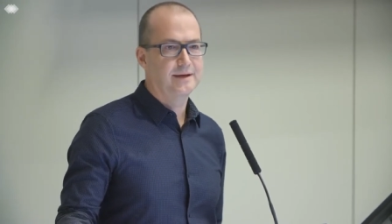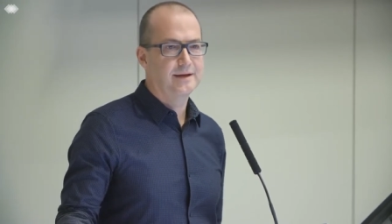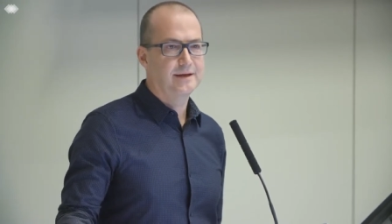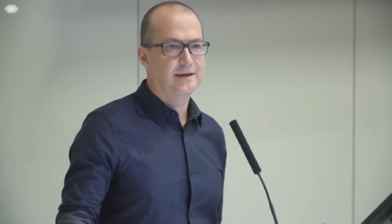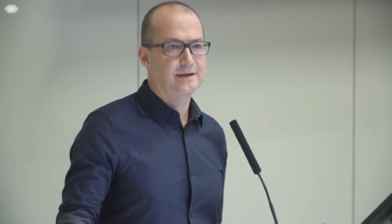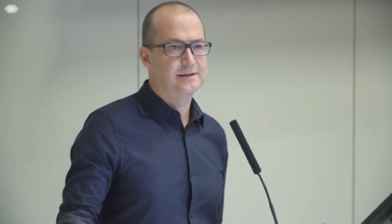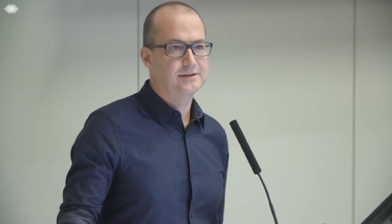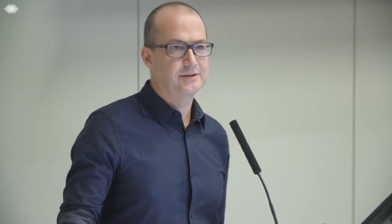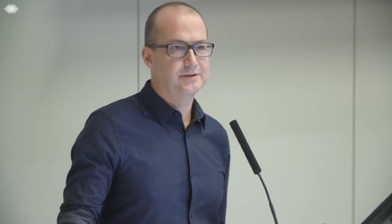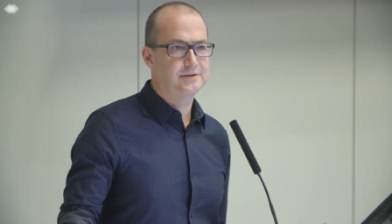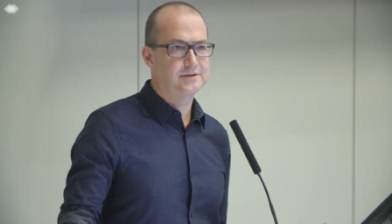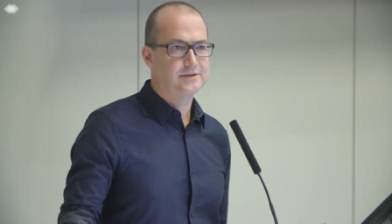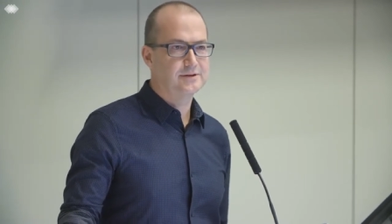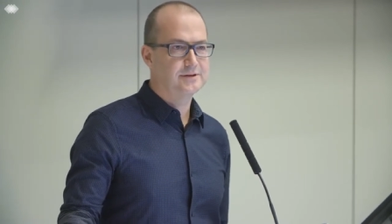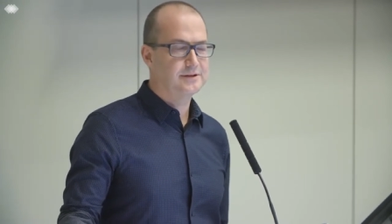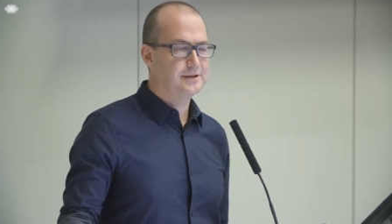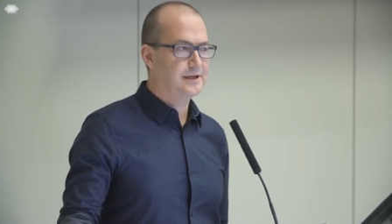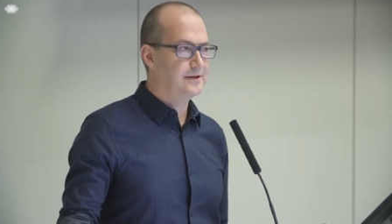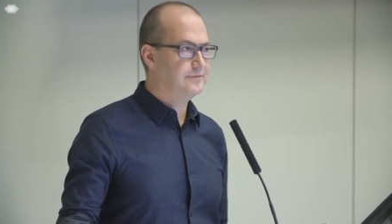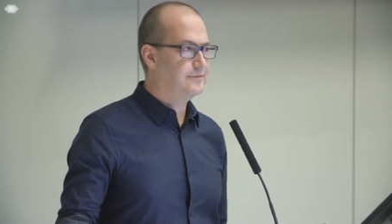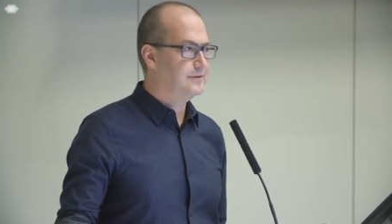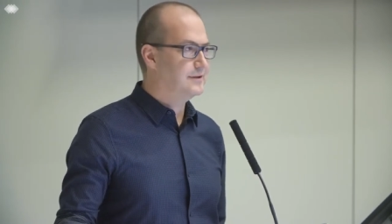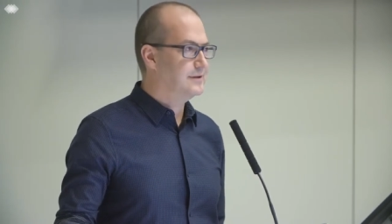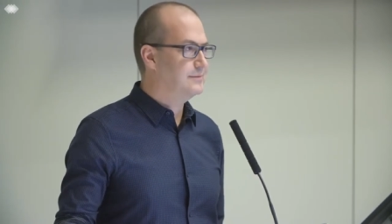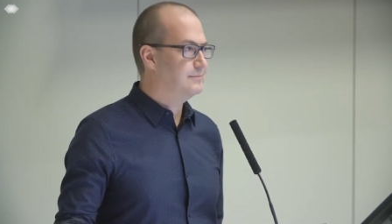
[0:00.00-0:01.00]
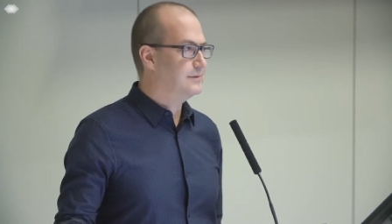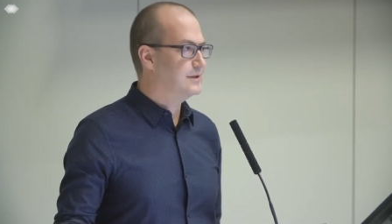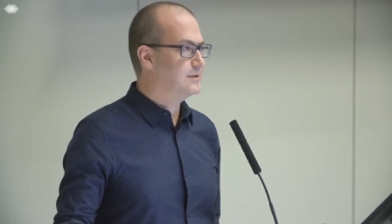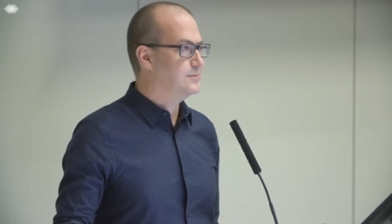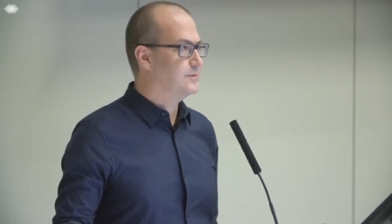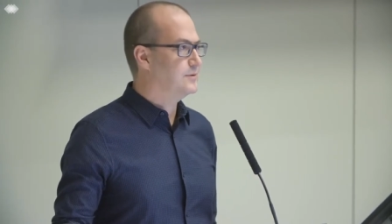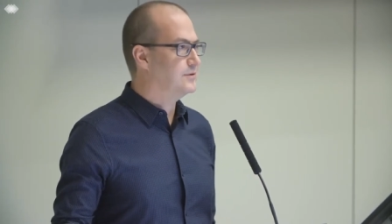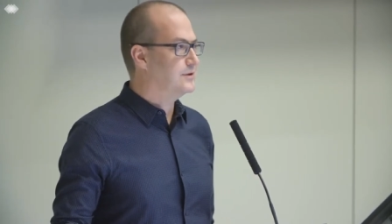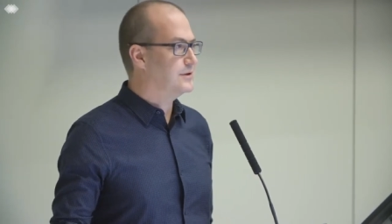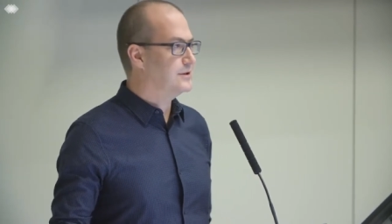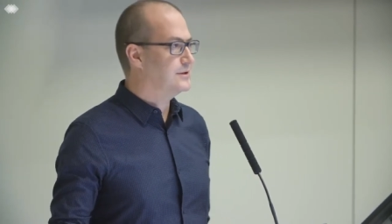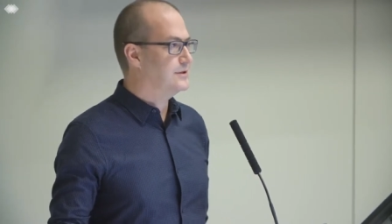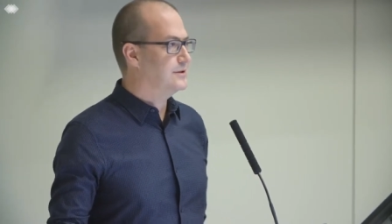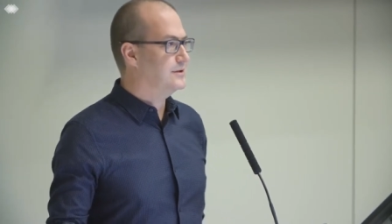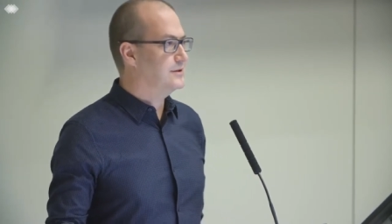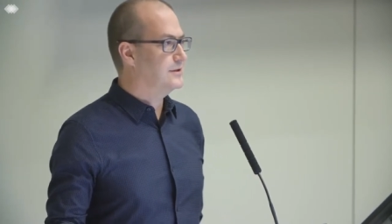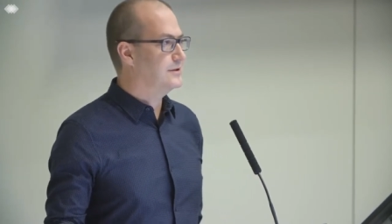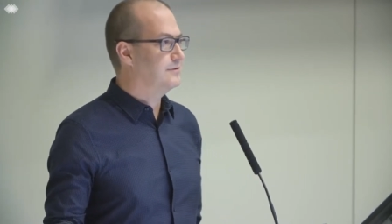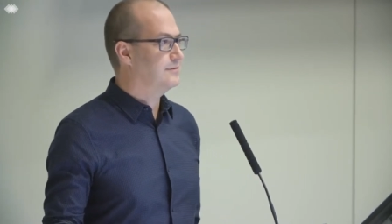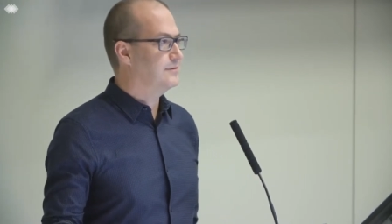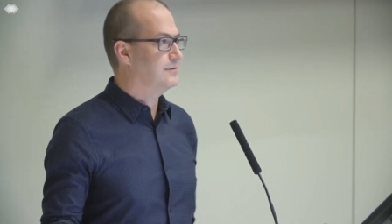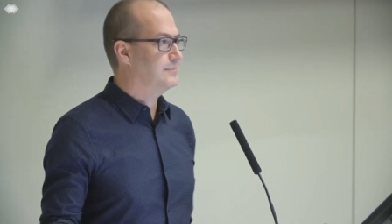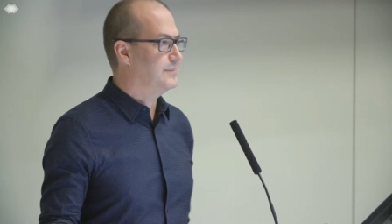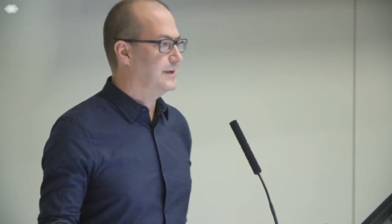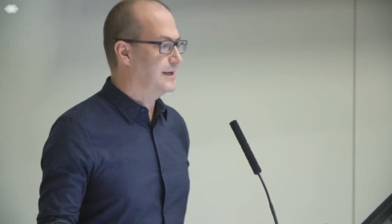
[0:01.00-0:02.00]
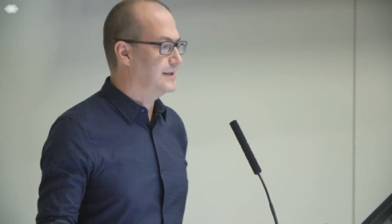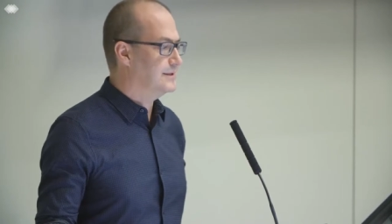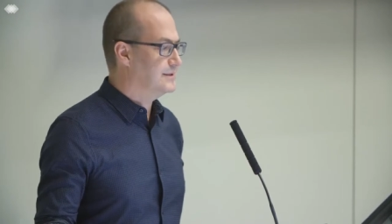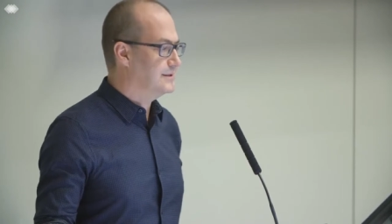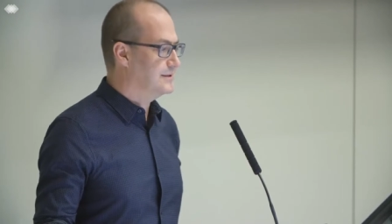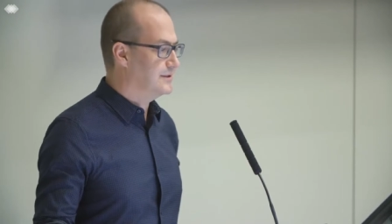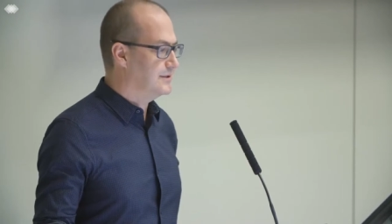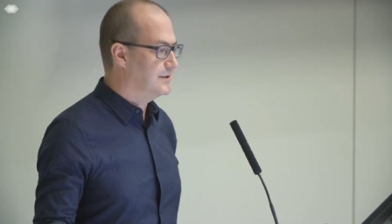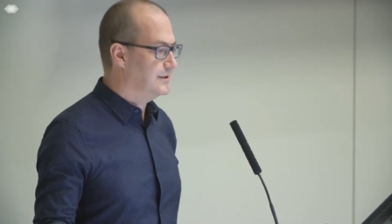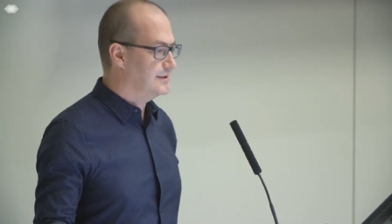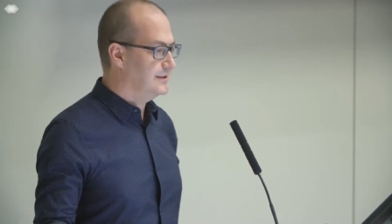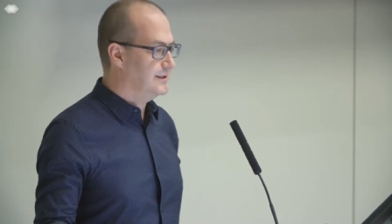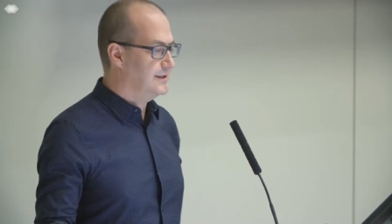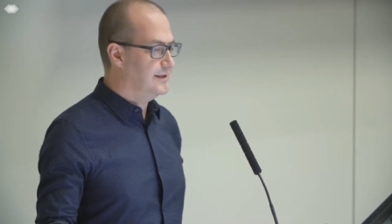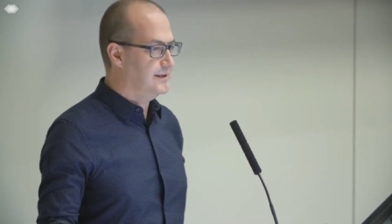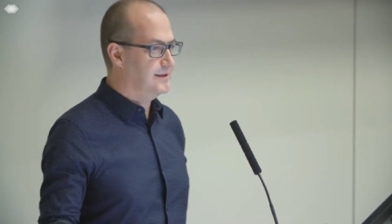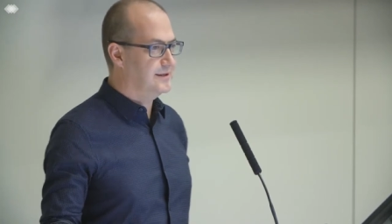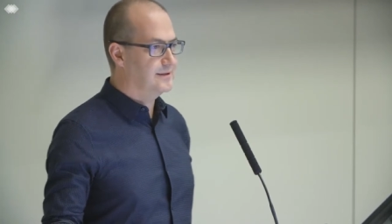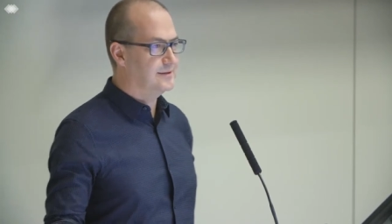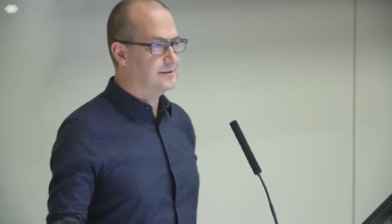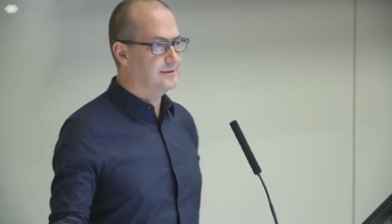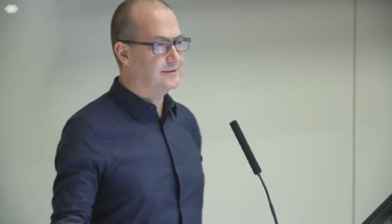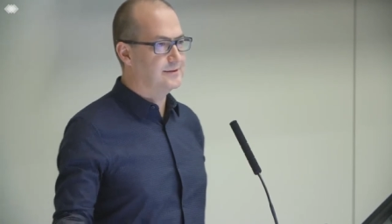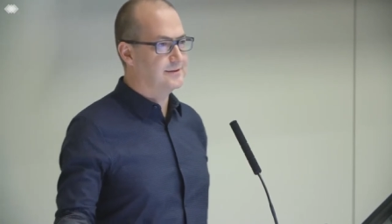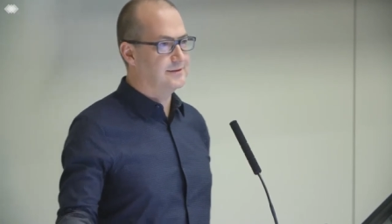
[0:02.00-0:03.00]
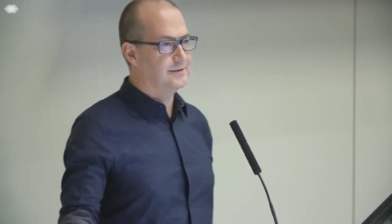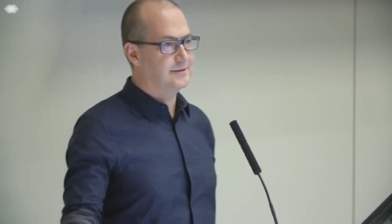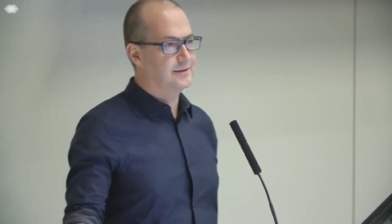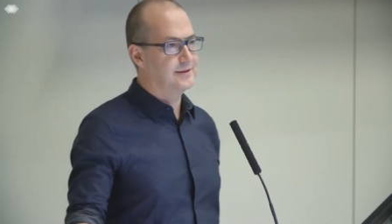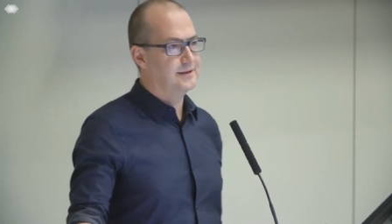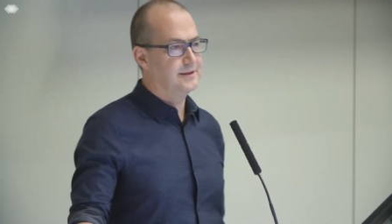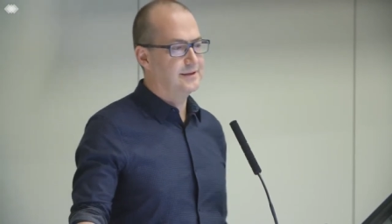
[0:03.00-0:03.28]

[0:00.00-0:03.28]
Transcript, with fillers: It's also suffered the misfortune of the past 30 years